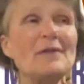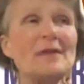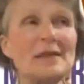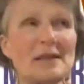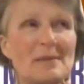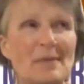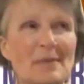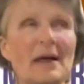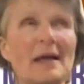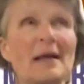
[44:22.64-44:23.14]

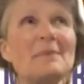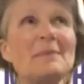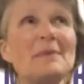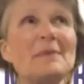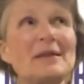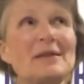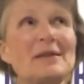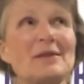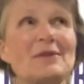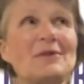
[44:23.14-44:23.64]
inspired
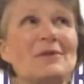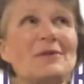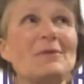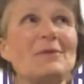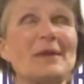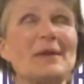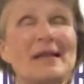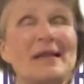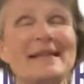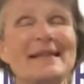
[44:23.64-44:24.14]
me to do
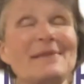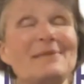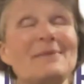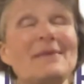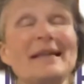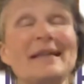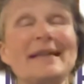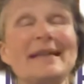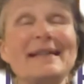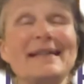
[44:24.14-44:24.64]
what I did
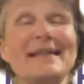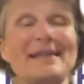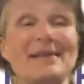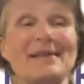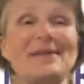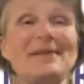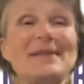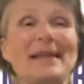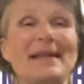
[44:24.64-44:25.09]
many years ago